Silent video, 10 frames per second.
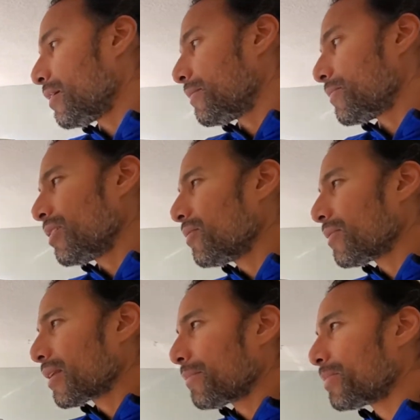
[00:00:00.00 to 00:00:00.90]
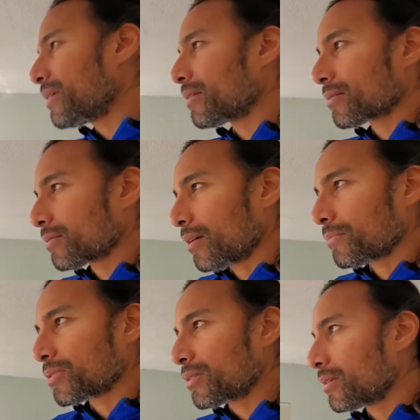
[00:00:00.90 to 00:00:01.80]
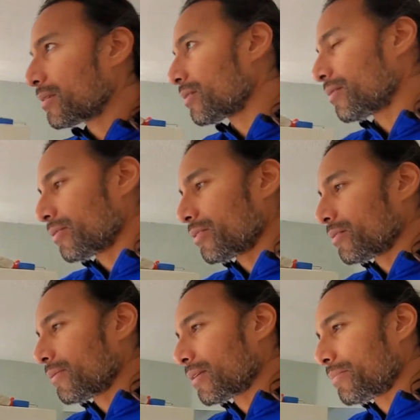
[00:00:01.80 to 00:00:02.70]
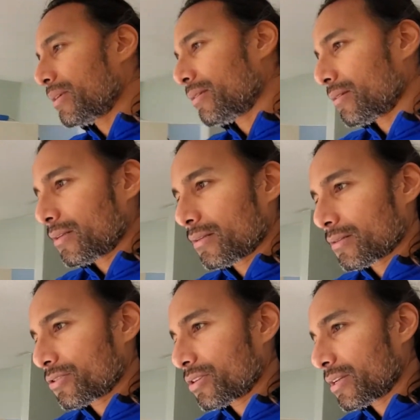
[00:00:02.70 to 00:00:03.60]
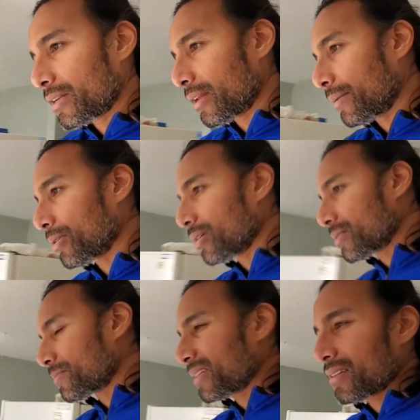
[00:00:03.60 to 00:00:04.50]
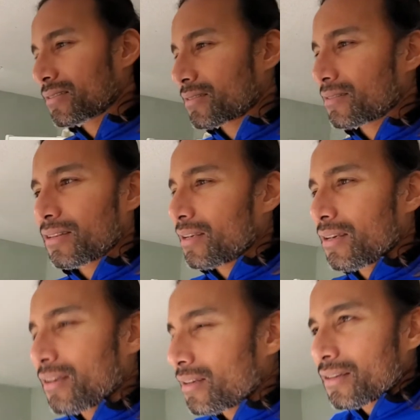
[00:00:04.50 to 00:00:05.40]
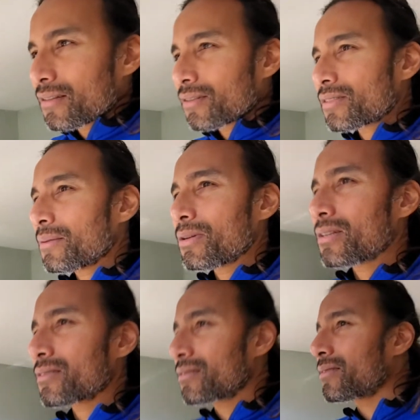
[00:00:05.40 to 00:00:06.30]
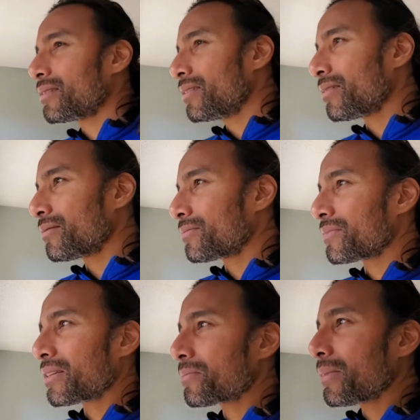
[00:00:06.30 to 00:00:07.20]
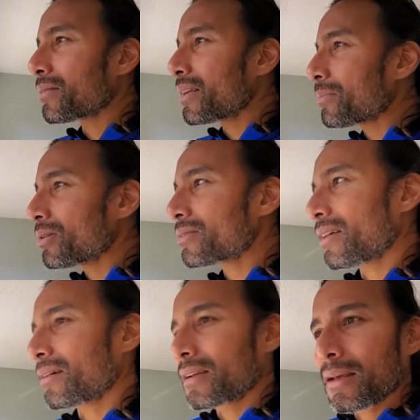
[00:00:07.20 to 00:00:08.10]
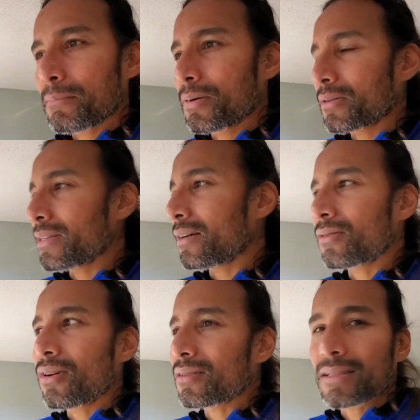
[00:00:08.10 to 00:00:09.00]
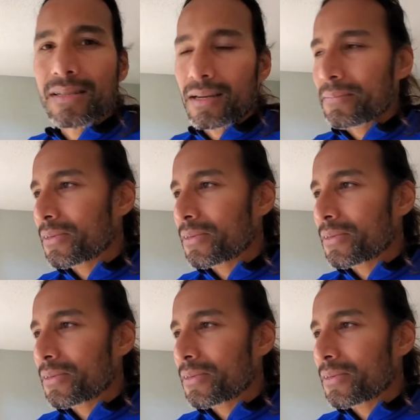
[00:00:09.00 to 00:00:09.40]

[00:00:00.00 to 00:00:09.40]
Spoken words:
You don't want to be in the slums. You don't want to be in the shitty neighborhoods, because those neighborhoods, there's neighborhoods that get burnt out all the time.